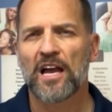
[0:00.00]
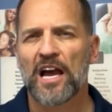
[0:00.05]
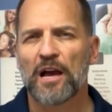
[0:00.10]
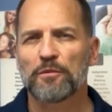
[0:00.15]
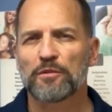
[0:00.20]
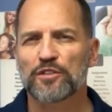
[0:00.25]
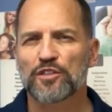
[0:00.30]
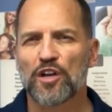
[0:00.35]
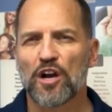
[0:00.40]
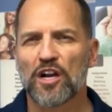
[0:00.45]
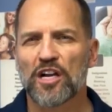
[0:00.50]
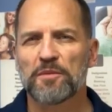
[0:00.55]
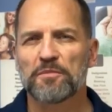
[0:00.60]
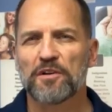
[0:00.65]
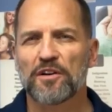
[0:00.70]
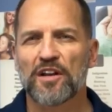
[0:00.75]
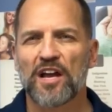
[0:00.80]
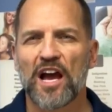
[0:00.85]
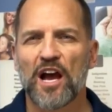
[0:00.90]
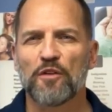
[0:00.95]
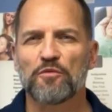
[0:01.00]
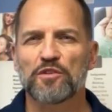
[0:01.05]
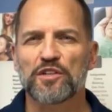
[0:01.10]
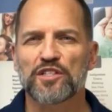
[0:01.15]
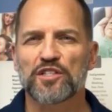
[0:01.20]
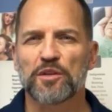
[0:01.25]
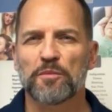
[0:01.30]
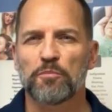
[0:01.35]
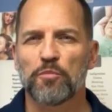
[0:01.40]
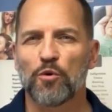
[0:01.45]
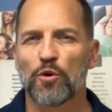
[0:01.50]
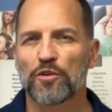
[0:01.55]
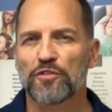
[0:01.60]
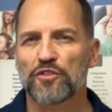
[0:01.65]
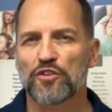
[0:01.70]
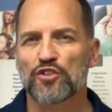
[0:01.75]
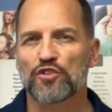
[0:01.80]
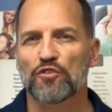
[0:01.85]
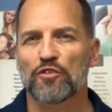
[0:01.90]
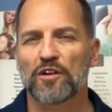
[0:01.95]
I will talk about how we support
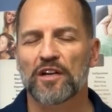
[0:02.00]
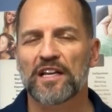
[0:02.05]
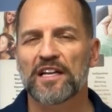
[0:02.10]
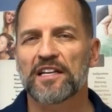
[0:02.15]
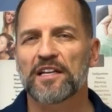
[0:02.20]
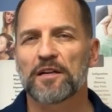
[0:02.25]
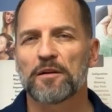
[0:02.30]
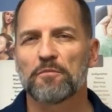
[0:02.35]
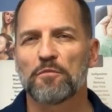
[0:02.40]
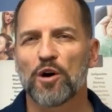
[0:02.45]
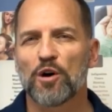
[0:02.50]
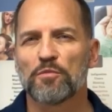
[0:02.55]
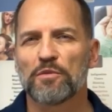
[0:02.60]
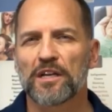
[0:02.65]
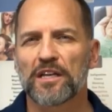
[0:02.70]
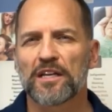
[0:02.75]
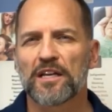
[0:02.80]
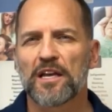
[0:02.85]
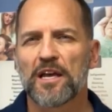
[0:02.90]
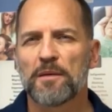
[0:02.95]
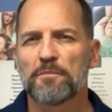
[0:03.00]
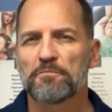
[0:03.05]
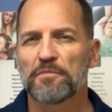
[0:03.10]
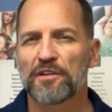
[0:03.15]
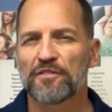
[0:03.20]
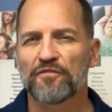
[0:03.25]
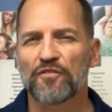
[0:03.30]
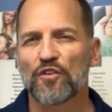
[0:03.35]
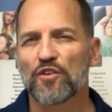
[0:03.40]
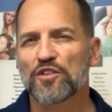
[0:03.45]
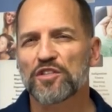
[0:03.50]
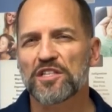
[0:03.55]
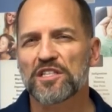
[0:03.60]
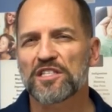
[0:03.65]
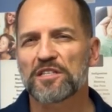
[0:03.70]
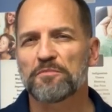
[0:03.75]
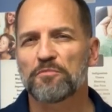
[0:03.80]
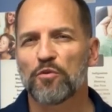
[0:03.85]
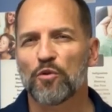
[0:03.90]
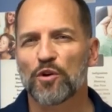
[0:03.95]
the short leg in a moment, but first
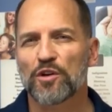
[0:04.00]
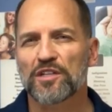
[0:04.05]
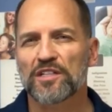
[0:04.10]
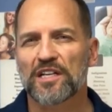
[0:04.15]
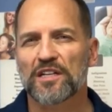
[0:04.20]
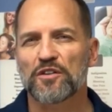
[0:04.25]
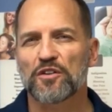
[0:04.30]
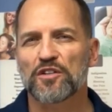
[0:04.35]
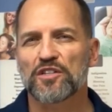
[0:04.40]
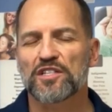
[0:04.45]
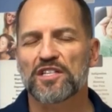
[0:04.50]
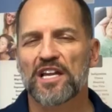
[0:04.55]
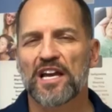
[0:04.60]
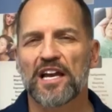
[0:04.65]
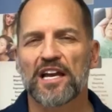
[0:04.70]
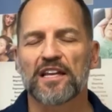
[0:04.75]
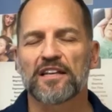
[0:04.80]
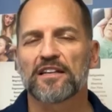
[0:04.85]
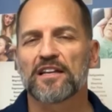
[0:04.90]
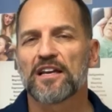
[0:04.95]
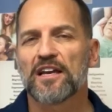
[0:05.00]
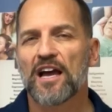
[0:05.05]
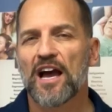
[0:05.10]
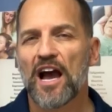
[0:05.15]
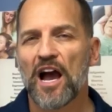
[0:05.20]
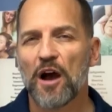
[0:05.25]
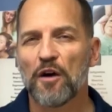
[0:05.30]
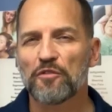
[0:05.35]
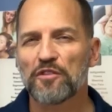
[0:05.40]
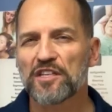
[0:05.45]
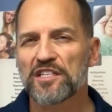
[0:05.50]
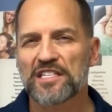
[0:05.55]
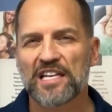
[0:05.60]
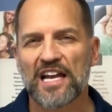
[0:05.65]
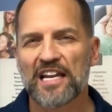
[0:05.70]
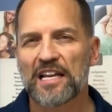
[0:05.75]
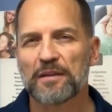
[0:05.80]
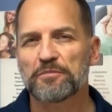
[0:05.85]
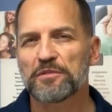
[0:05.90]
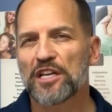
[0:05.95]
it's important to understand how these
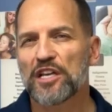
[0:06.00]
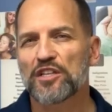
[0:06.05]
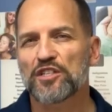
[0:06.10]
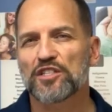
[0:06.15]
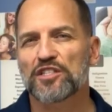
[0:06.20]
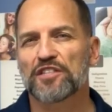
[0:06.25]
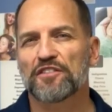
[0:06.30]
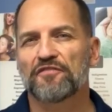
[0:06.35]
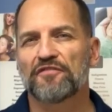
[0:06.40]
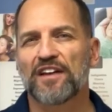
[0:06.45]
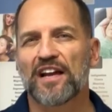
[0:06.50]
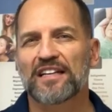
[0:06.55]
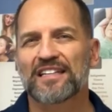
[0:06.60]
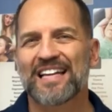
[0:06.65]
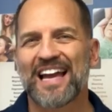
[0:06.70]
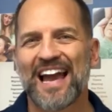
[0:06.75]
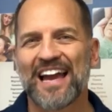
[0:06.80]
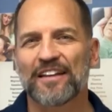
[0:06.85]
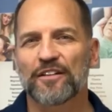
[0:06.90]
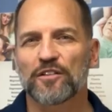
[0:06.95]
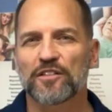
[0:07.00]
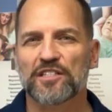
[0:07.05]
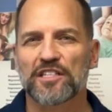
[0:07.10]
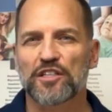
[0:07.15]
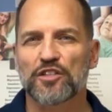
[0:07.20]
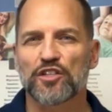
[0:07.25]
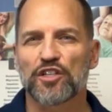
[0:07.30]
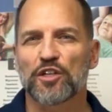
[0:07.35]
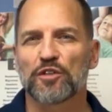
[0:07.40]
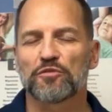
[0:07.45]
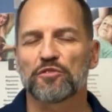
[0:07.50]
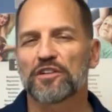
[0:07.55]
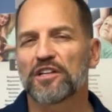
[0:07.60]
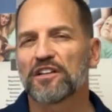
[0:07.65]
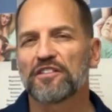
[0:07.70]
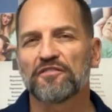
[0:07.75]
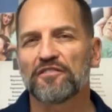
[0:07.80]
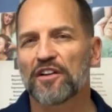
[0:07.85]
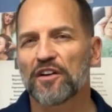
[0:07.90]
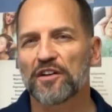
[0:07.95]
adaptations affect adults and children
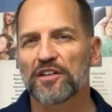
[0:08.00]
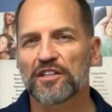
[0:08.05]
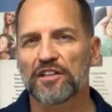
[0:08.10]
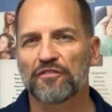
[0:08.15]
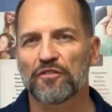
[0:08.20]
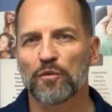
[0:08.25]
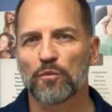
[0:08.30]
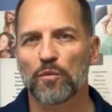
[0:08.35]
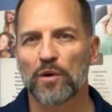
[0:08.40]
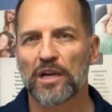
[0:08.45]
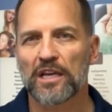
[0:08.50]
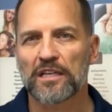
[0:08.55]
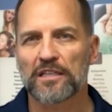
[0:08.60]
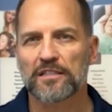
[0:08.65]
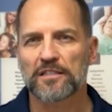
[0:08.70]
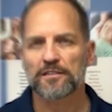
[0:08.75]
in very different ways.